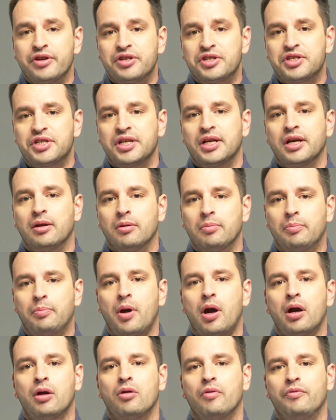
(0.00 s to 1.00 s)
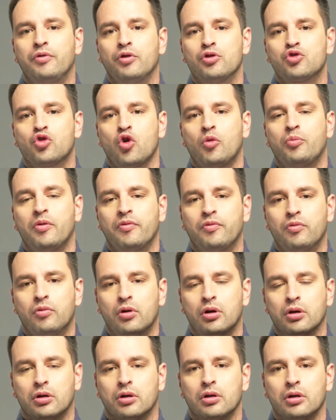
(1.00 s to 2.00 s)
single part of your scope of
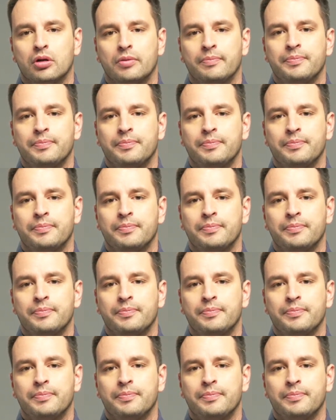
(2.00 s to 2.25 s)
work.